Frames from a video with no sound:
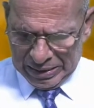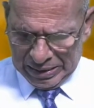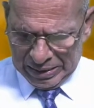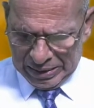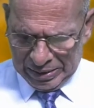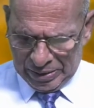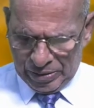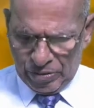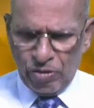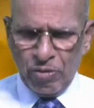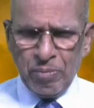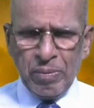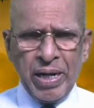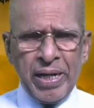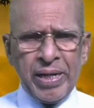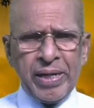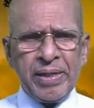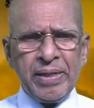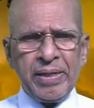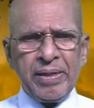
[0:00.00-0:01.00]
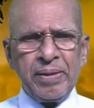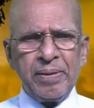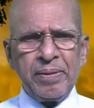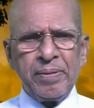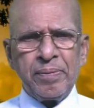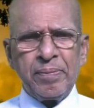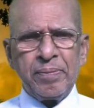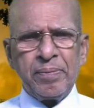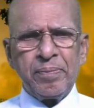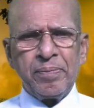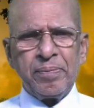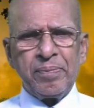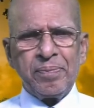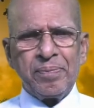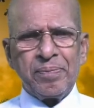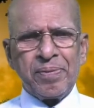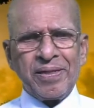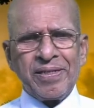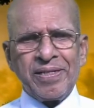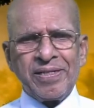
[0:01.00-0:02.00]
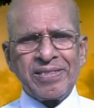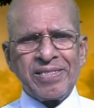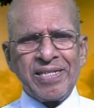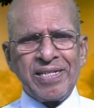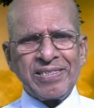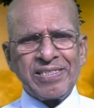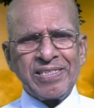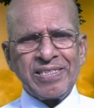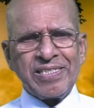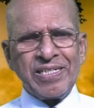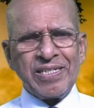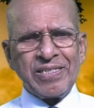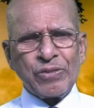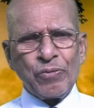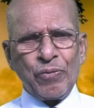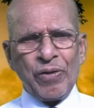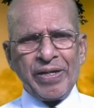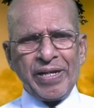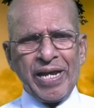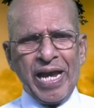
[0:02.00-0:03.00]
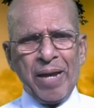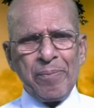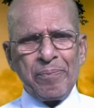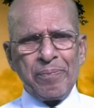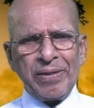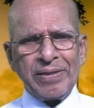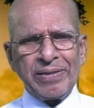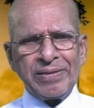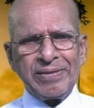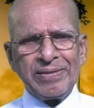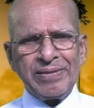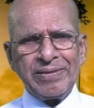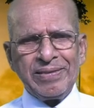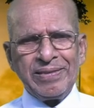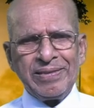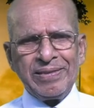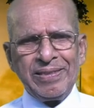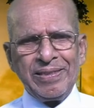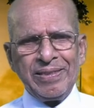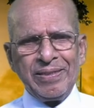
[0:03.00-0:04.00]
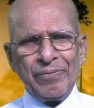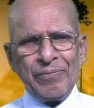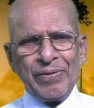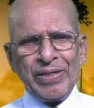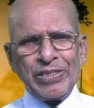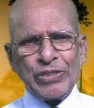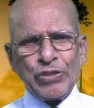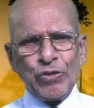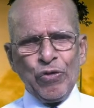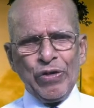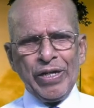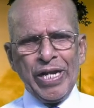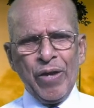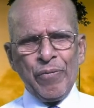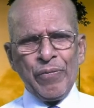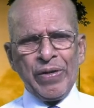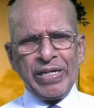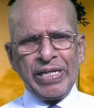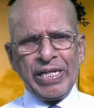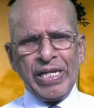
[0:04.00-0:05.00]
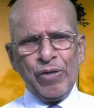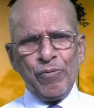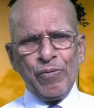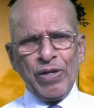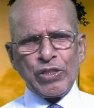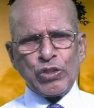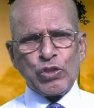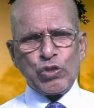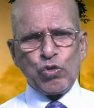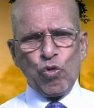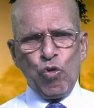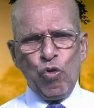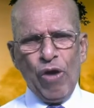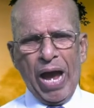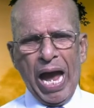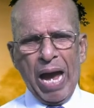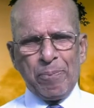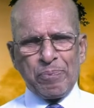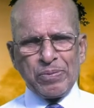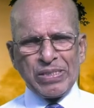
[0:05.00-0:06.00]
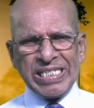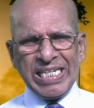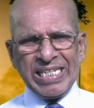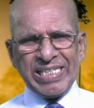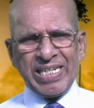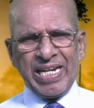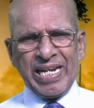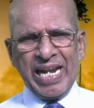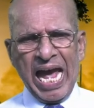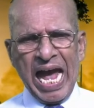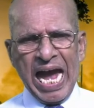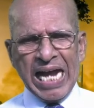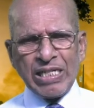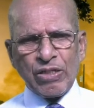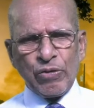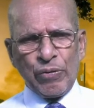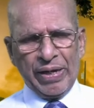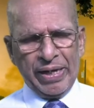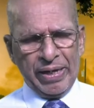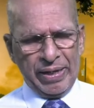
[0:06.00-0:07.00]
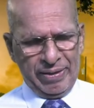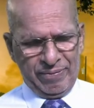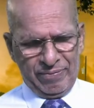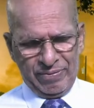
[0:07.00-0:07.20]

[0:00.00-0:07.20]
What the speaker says: You know, my brothers and sisters, what happened? When Jonah went, he was so upset and angry.